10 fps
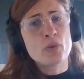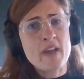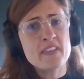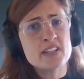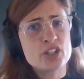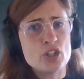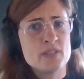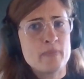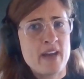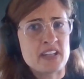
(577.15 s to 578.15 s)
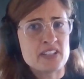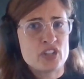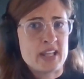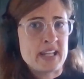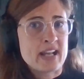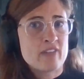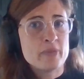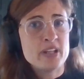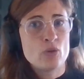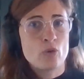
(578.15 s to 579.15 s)
The one that's used by the Australian
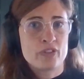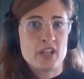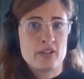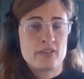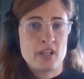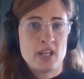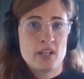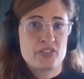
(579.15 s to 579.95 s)
government or the